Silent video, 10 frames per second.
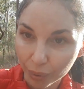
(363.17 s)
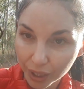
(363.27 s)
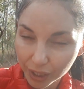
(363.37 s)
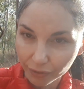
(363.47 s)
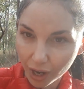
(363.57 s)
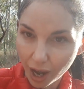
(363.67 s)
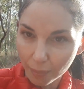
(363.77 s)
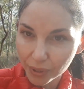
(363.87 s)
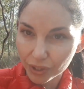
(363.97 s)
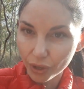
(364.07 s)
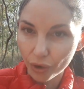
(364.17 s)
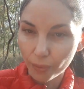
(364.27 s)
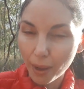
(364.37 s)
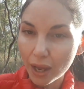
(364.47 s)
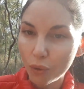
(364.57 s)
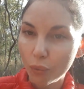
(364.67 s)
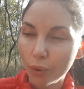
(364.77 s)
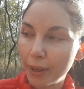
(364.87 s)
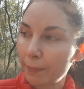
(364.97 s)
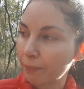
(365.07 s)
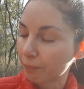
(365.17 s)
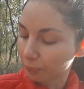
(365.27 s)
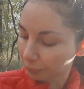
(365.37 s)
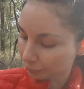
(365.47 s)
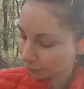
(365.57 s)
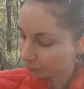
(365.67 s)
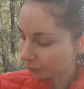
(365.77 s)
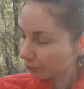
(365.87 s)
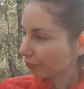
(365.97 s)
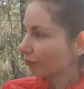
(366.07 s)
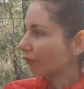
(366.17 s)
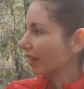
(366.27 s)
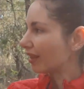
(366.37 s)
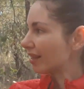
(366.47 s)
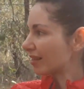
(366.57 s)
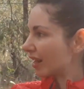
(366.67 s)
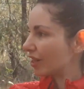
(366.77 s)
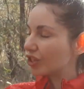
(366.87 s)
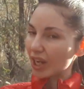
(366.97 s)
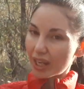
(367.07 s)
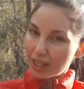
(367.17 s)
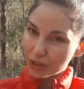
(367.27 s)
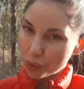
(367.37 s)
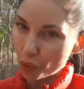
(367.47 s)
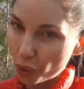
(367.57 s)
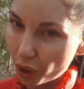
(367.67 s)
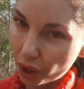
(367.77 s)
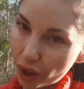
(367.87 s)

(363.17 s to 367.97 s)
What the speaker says: Prince of Cups. So man or woman, this energy is all